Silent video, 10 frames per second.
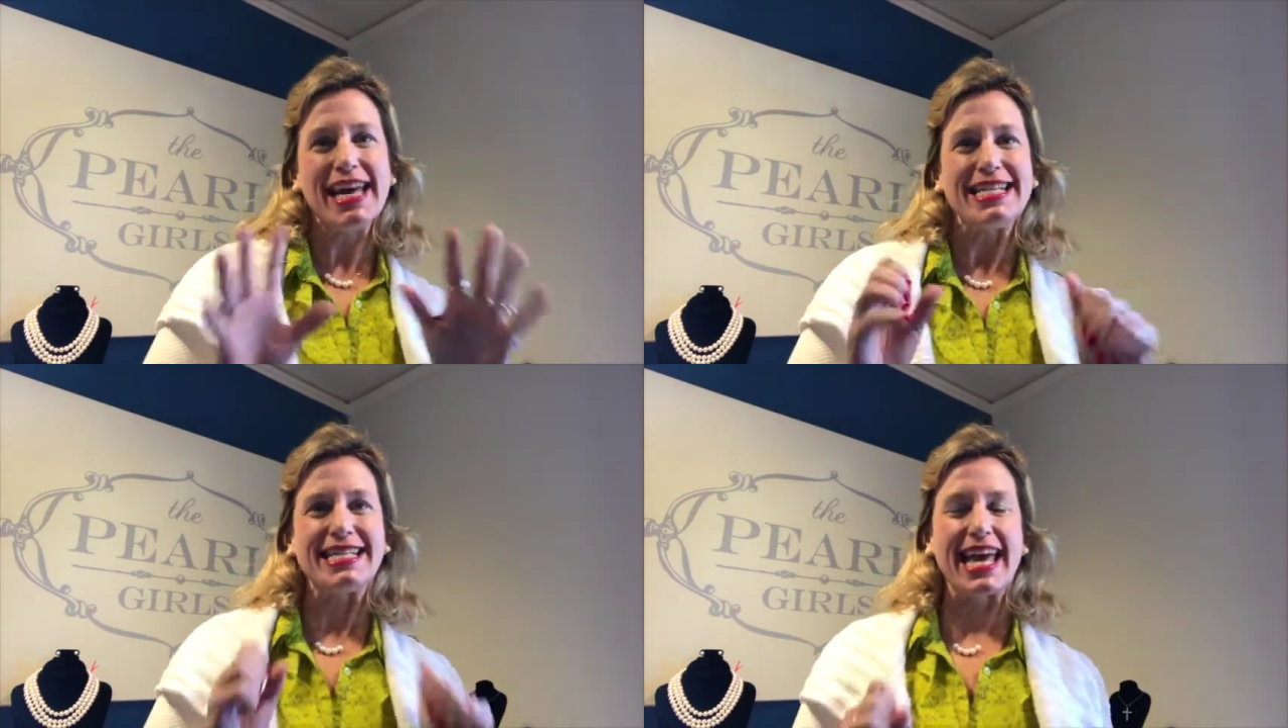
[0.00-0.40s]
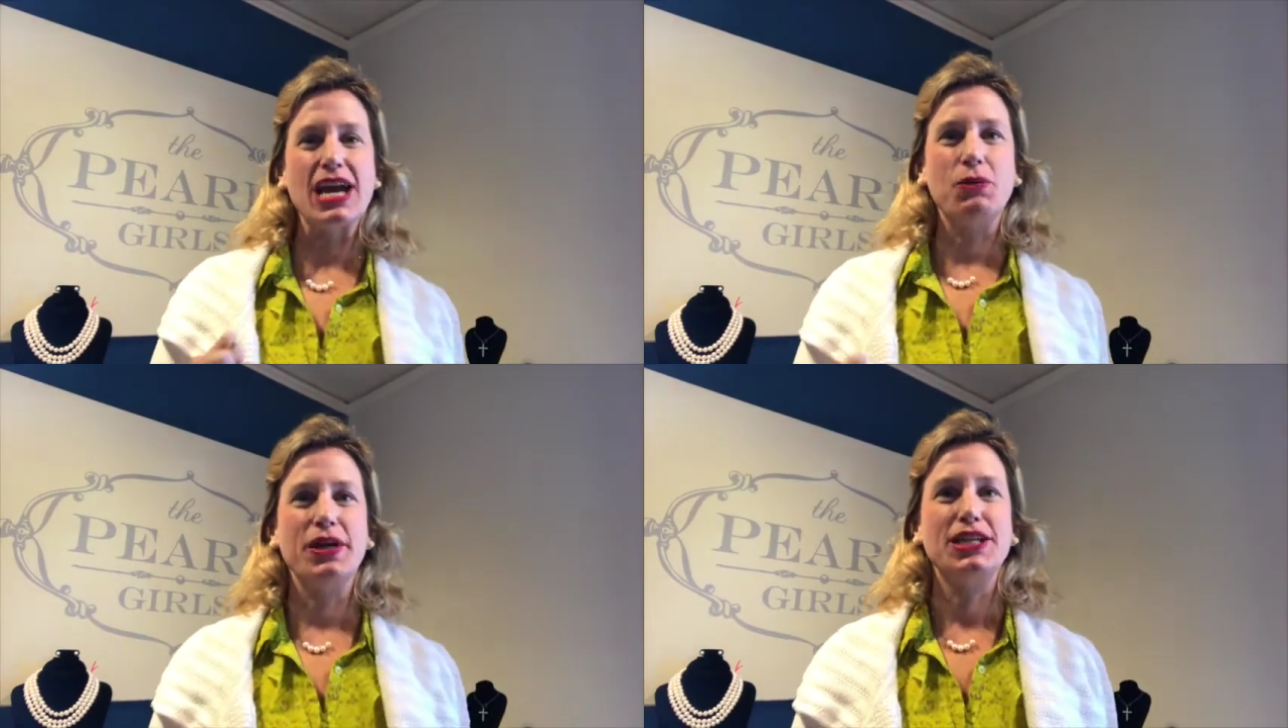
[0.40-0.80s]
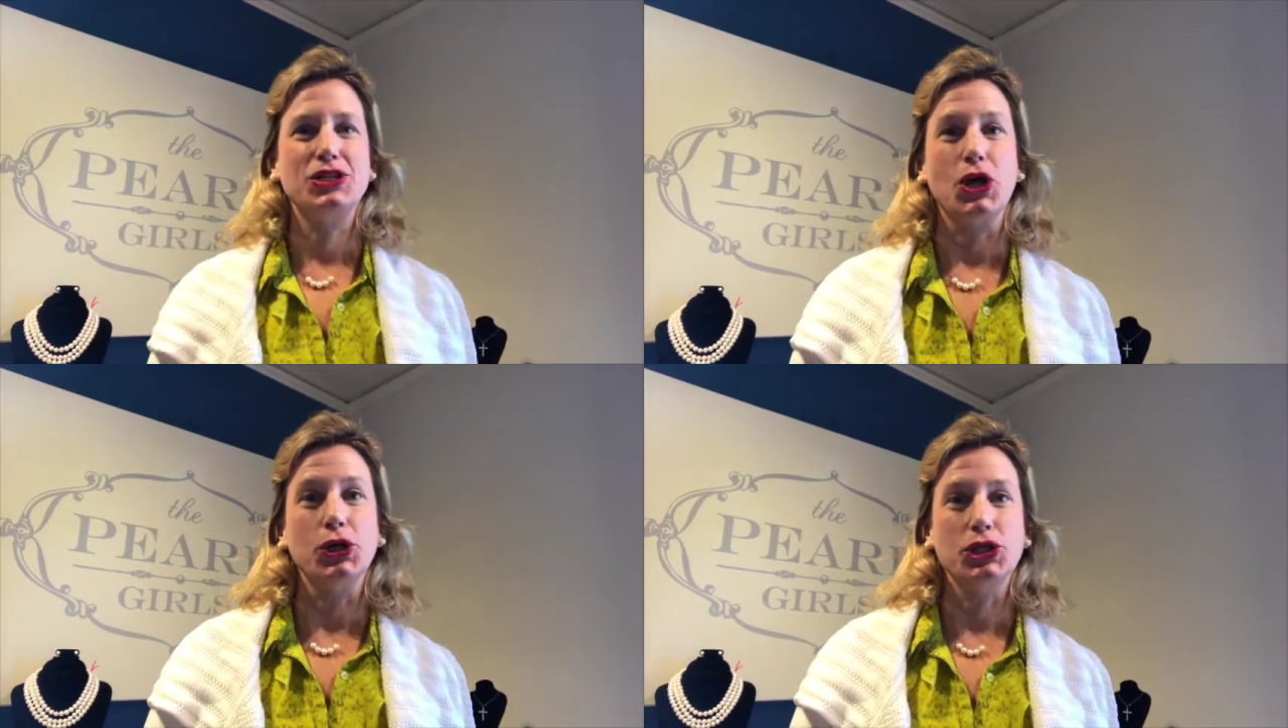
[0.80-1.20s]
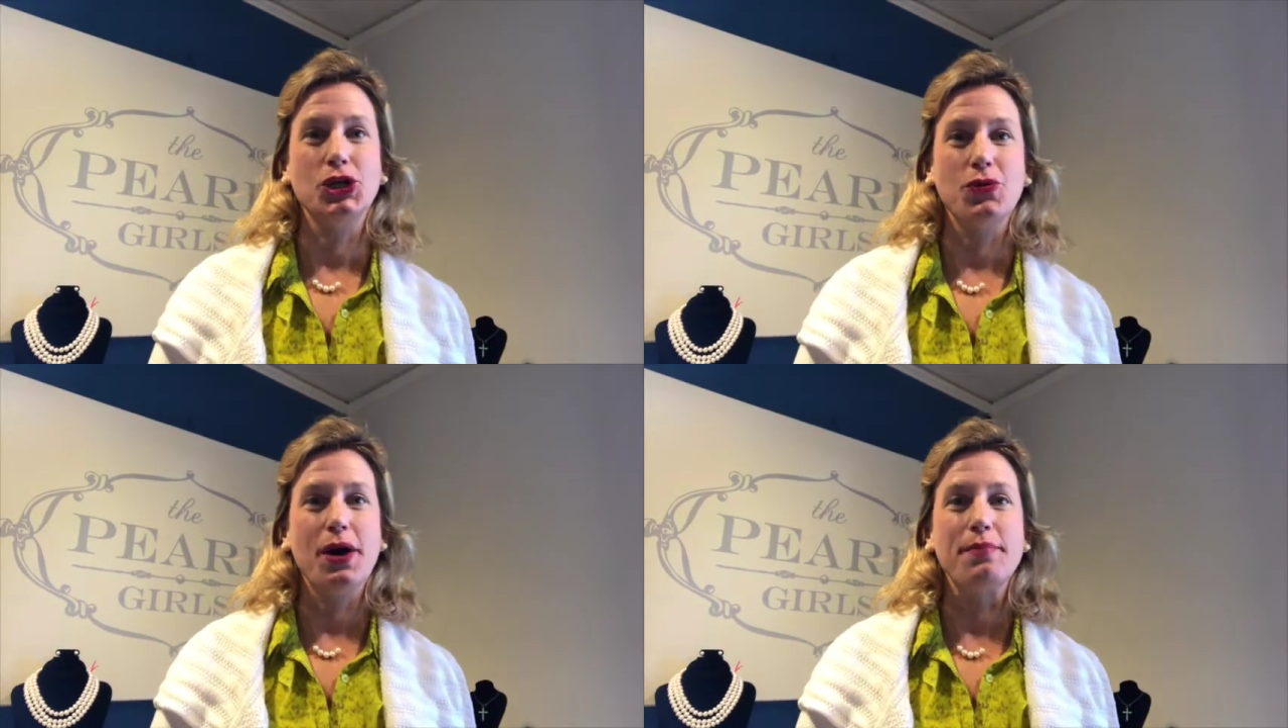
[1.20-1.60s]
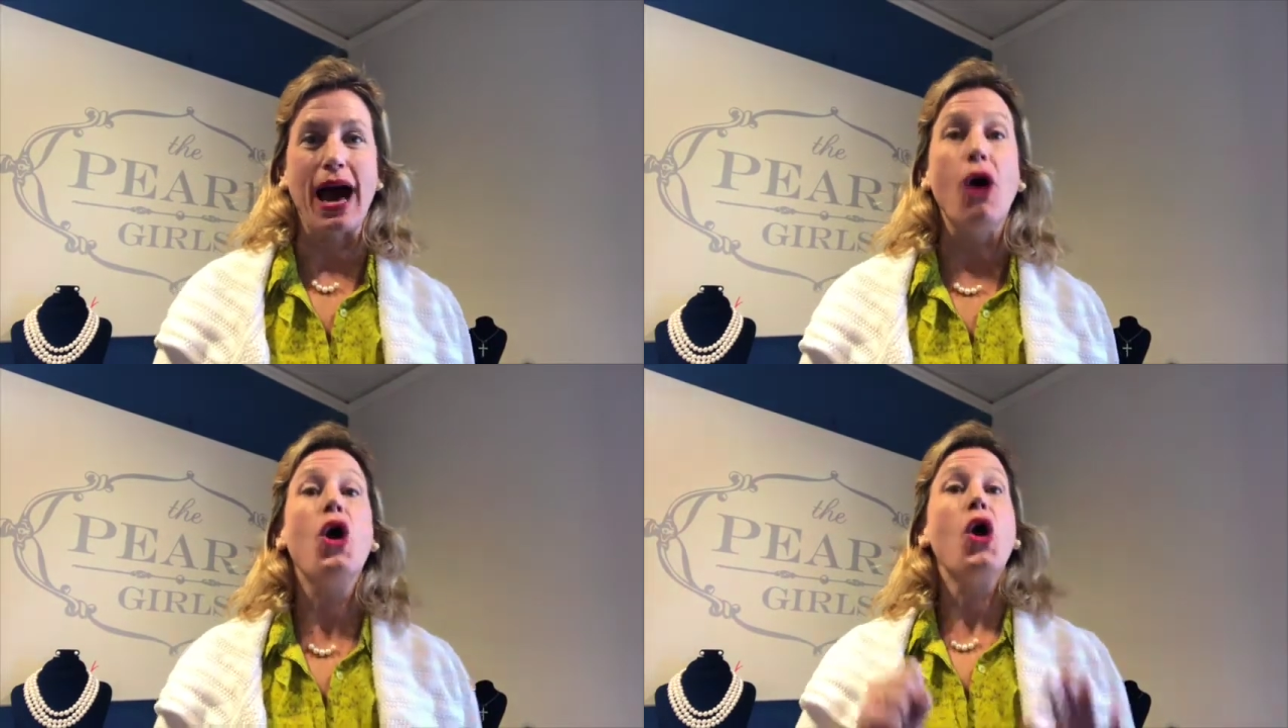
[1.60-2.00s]
and today I wanted to talk to you
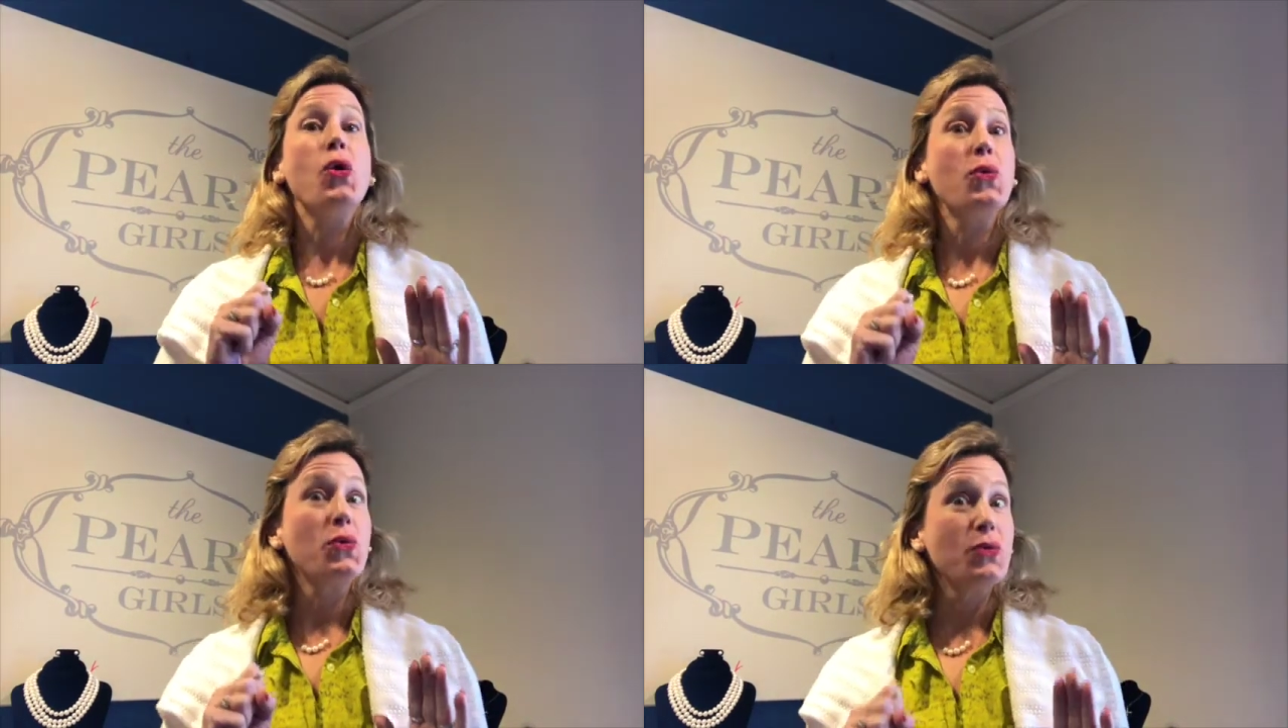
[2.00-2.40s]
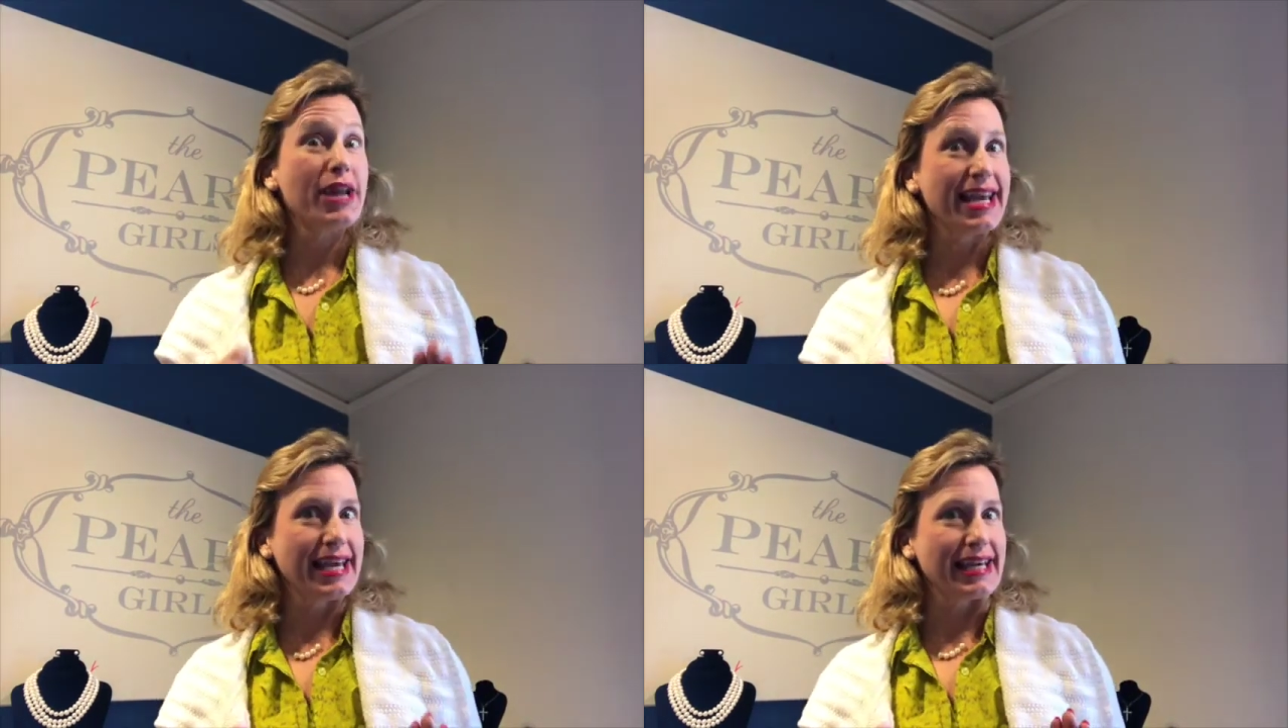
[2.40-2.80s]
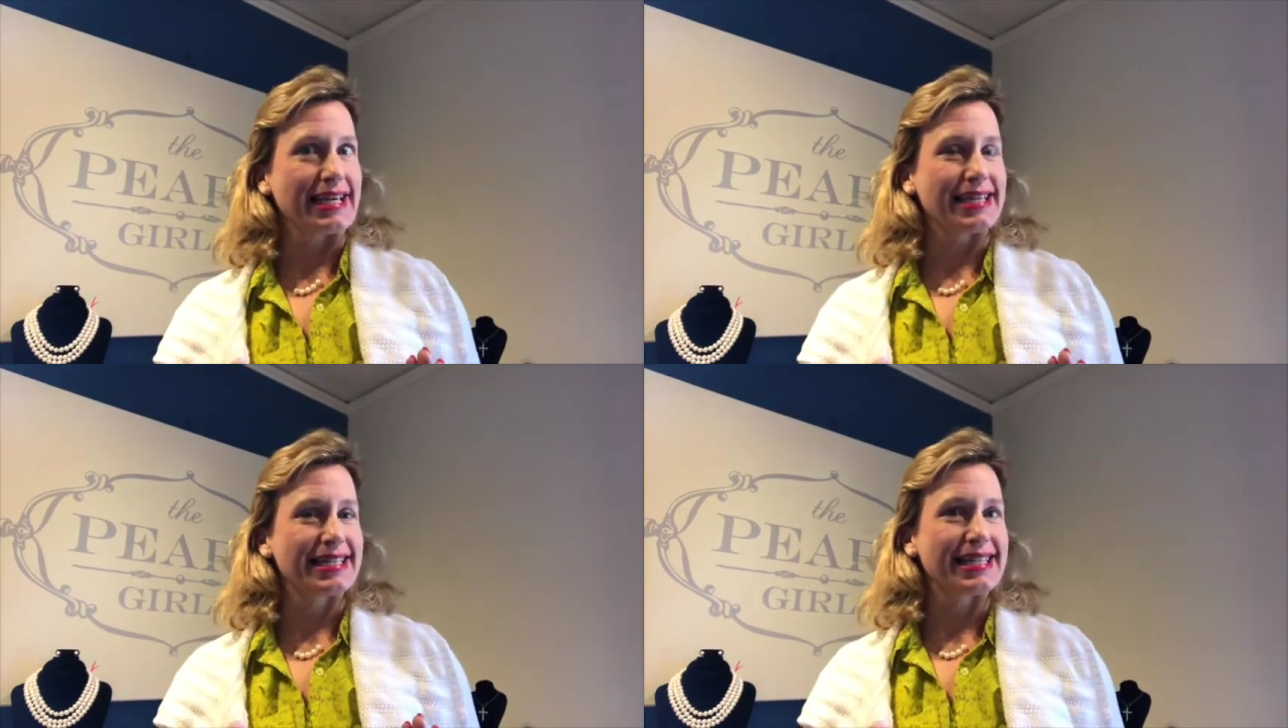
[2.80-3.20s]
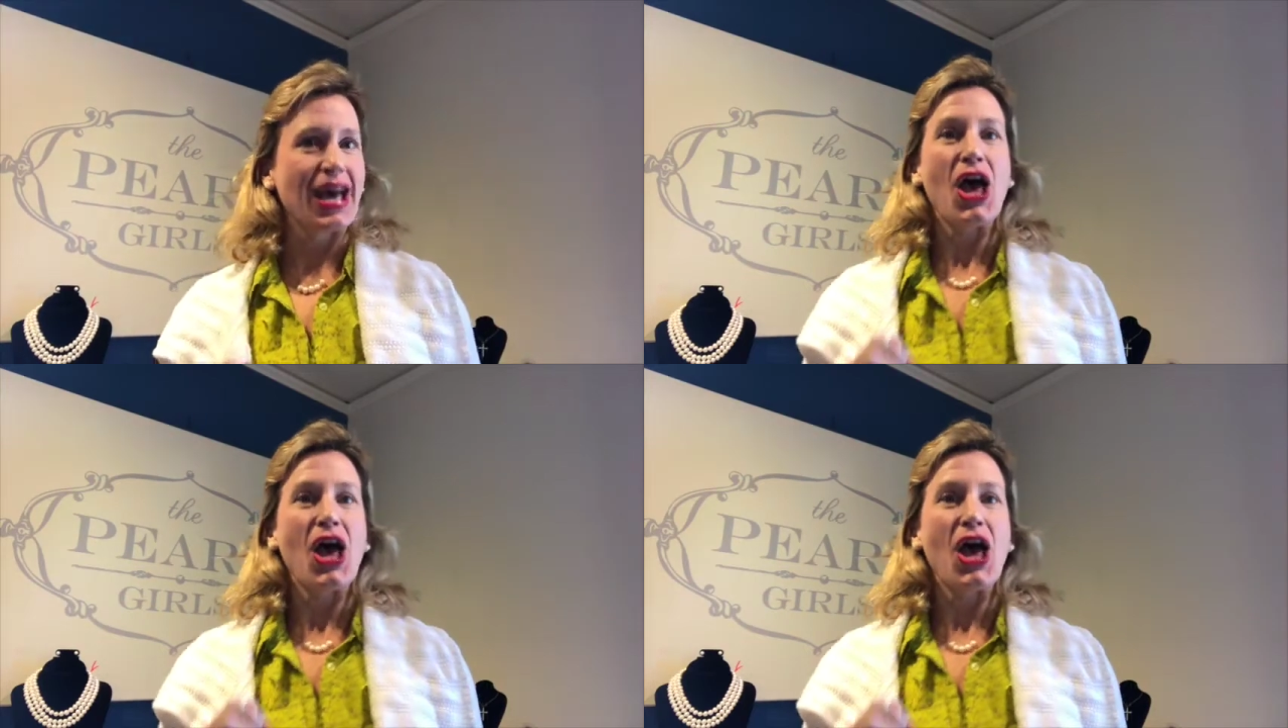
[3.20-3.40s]
about rings.